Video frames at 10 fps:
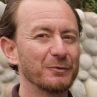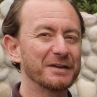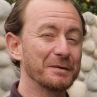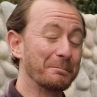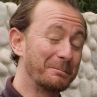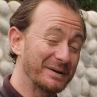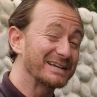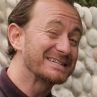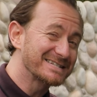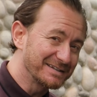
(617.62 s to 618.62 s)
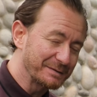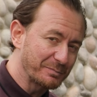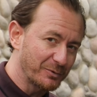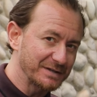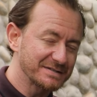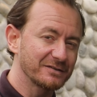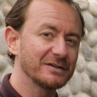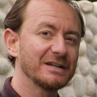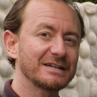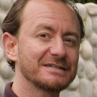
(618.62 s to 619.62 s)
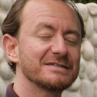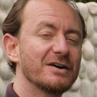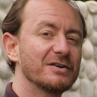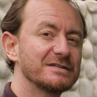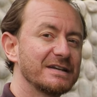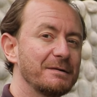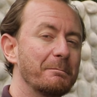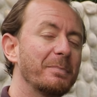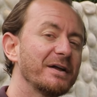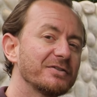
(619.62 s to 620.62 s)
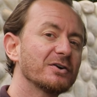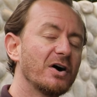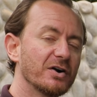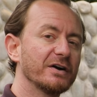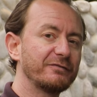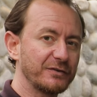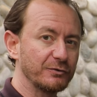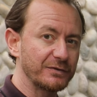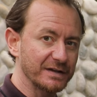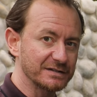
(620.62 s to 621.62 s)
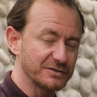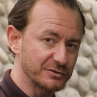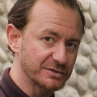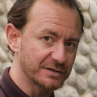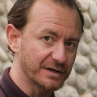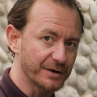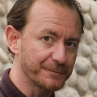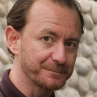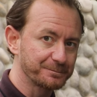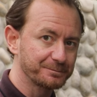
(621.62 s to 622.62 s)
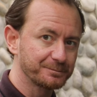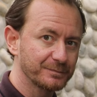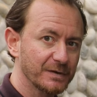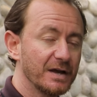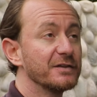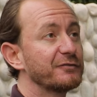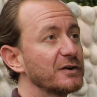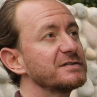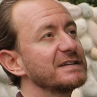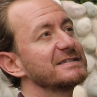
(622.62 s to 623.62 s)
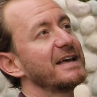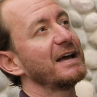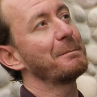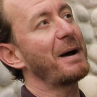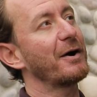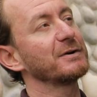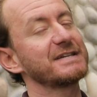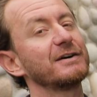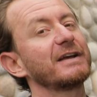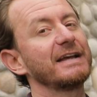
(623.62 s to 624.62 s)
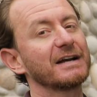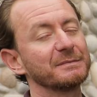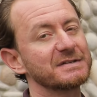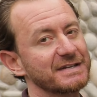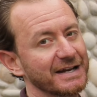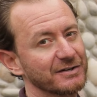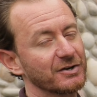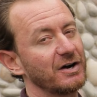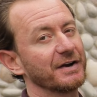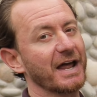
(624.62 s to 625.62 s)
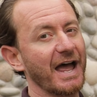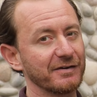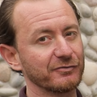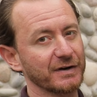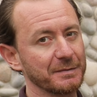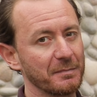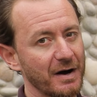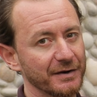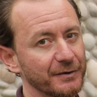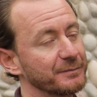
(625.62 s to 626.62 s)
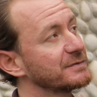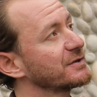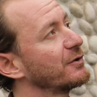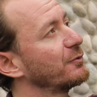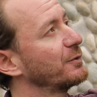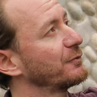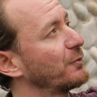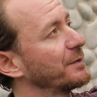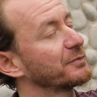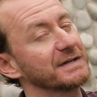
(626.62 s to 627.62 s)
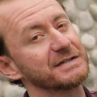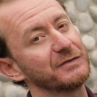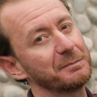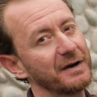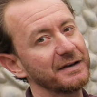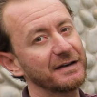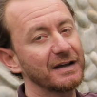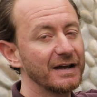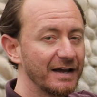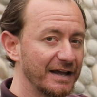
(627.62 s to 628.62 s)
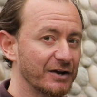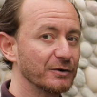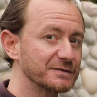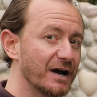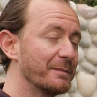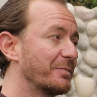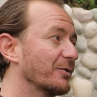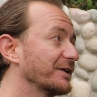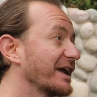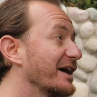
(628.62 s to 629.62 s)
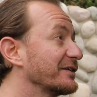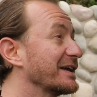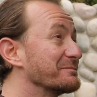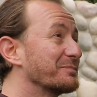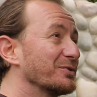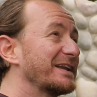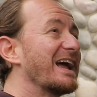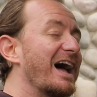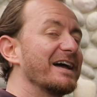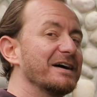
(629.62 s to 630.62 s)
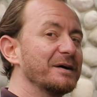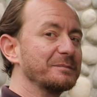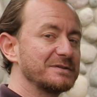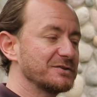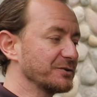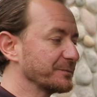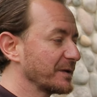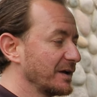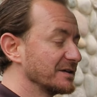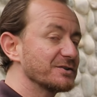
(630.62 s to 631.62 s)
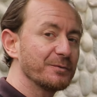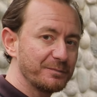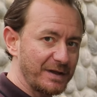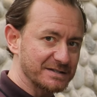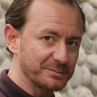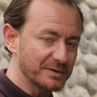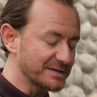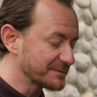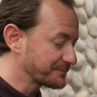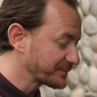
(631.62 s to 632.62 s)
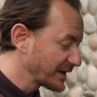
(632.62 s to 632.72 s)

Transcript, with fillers: one of the big selling points of the Lexus RZ, but there are a few things you should know. The first is that a power tailgate comes standard on every model. So with one press of a button, it goes up or down and pretty high up too. So that's a plus.